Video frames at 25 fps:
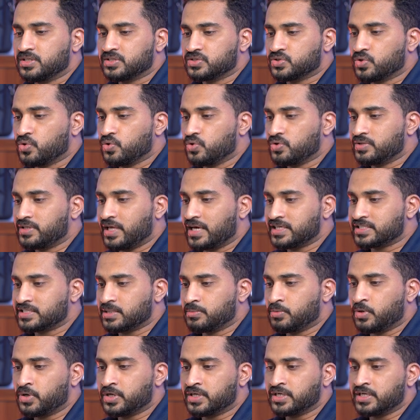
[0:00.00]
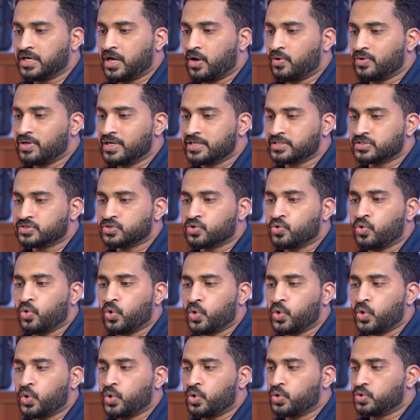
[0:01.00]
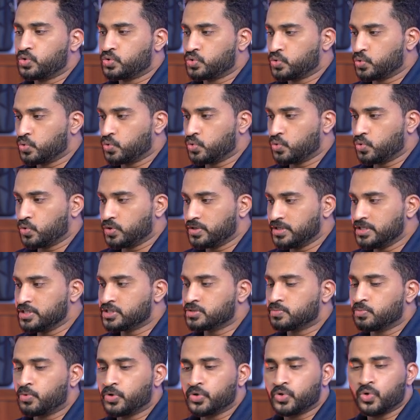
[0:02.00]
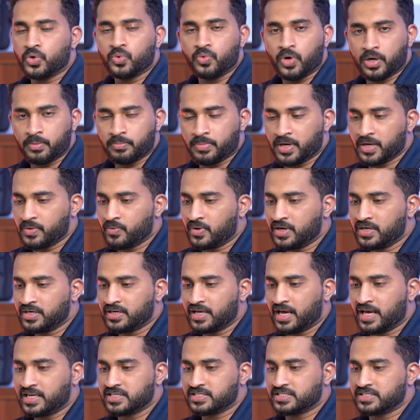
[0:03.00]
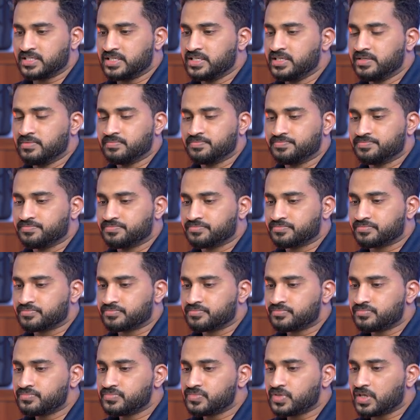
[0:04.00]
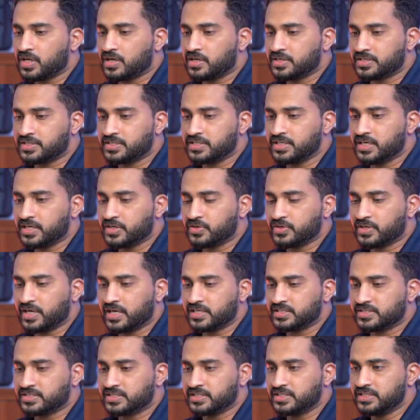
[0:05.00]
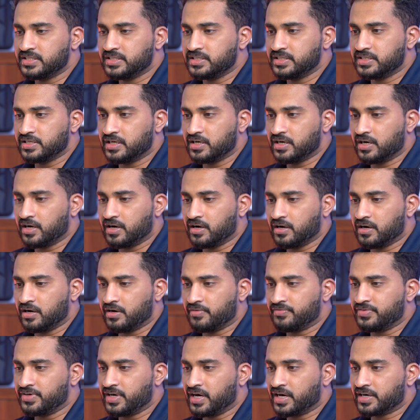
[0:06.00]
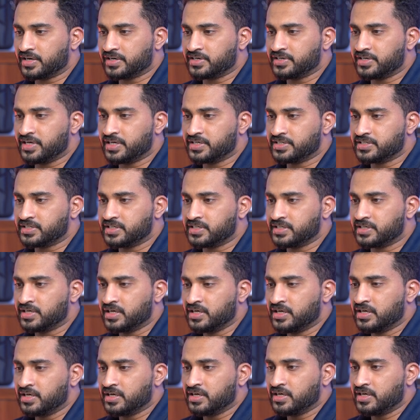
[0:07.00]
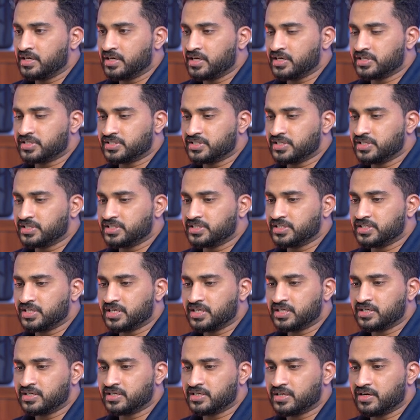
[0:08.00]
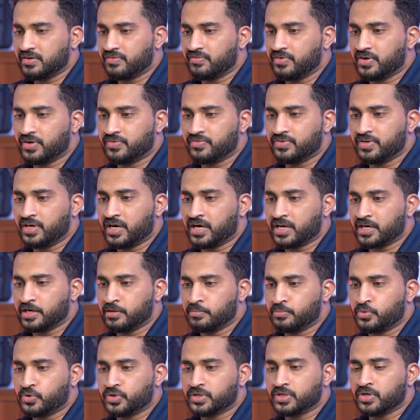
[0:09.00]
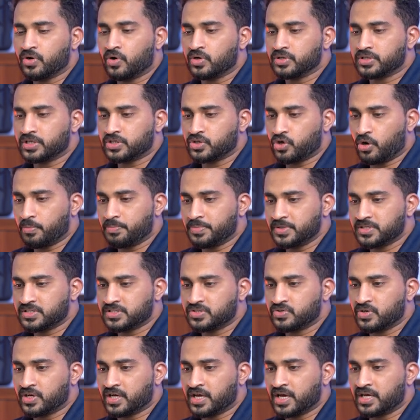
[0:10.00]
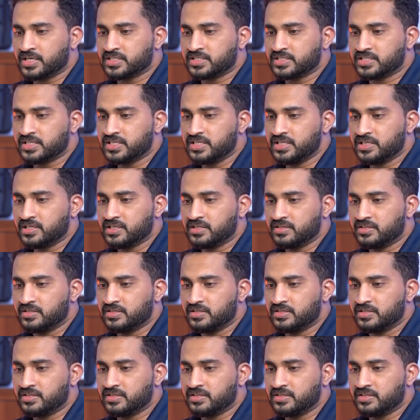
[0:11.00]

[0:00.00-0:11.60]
So that's about it. Now let's go to each module one by one and see. Here you can see we are created a sheet here where we are inputting all the topics. You can see